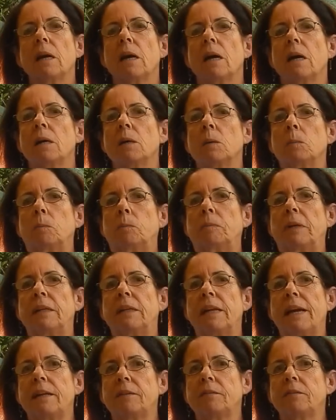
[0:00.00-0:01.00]
And
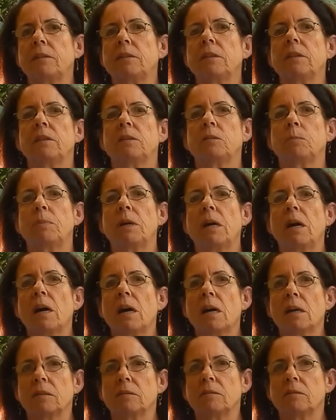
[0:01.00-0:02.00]
as the years
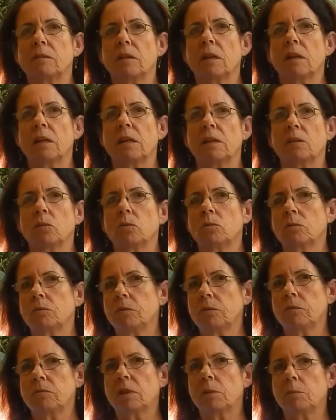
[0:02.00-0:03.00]
passed, I had
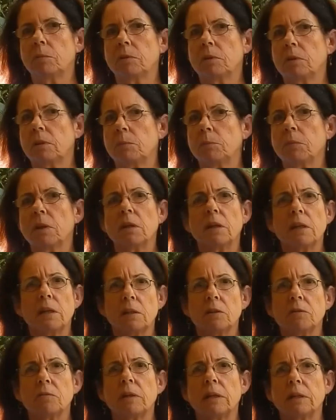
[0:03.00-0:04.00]
awful trouble getting my
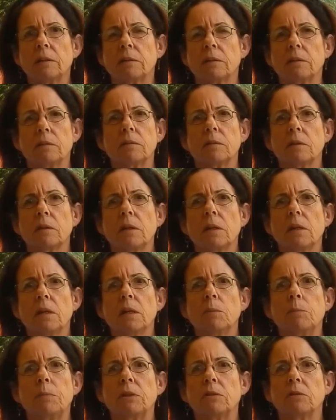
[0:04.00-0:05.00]
head around this
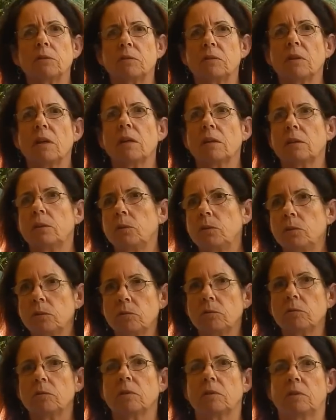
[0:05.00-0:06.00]
because I
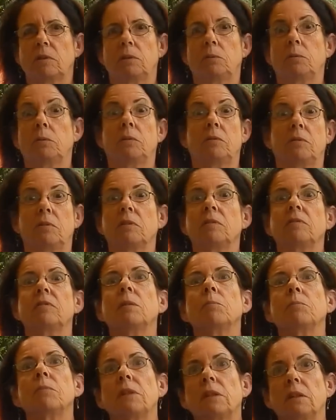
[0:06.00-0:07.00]
knew that there was
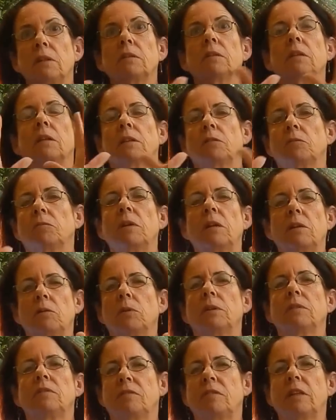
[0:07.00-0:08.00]
something like a
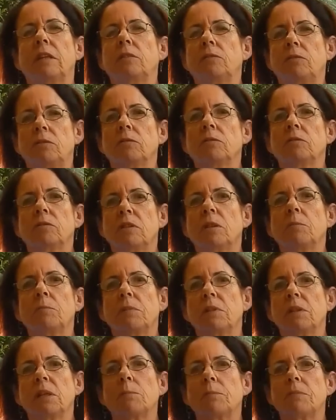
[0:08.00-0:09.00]
railway station or
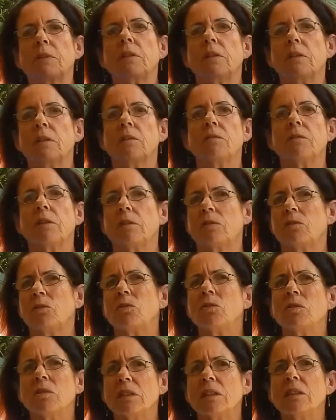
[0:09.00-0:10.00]
something up the end of our
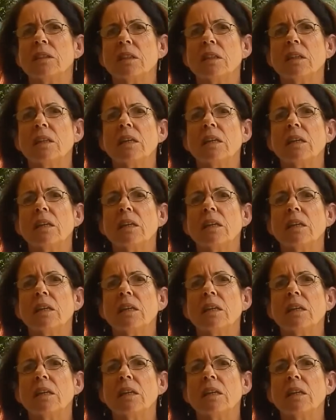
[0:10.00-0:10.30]
street.